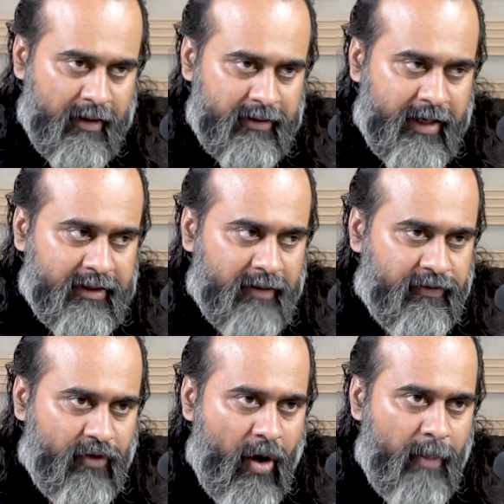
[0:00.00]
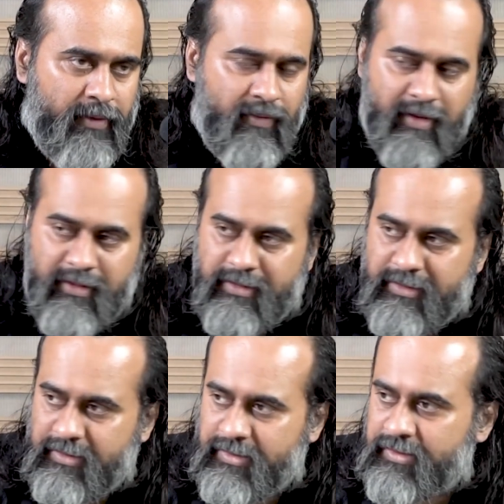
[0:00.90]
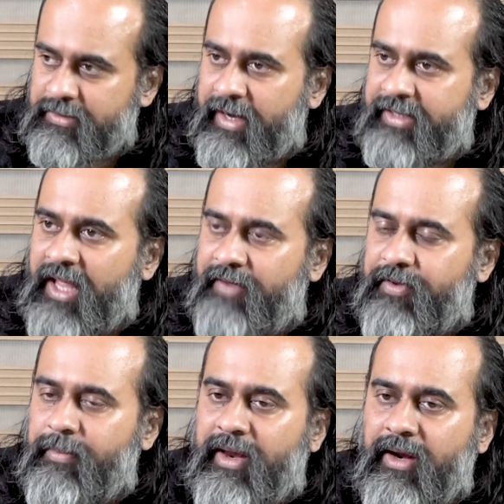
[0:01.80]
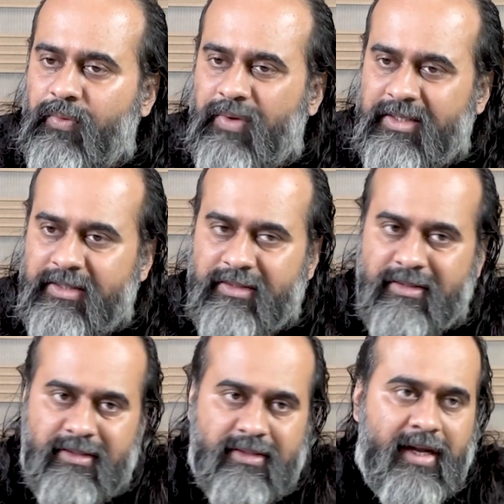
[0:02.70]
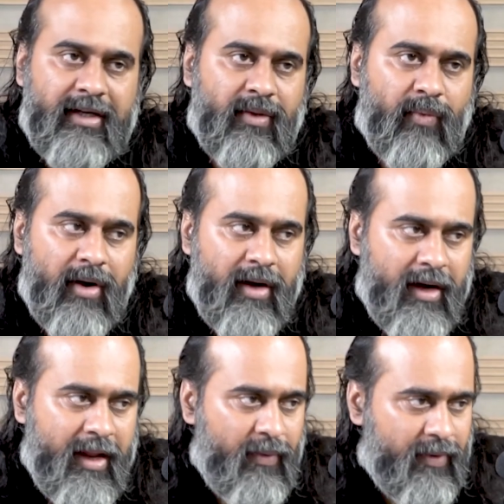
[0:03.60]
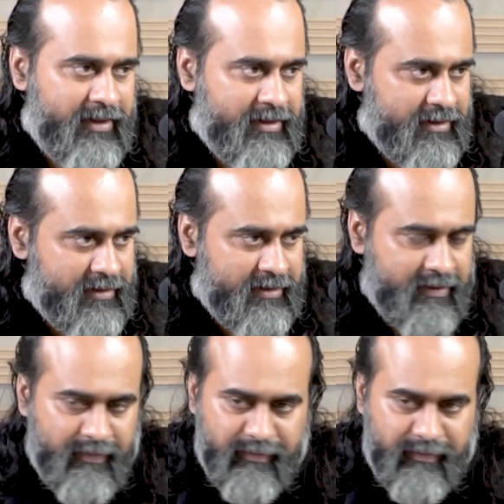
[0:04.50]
that the formed ones, that the ephemeral ones, that the worldly ones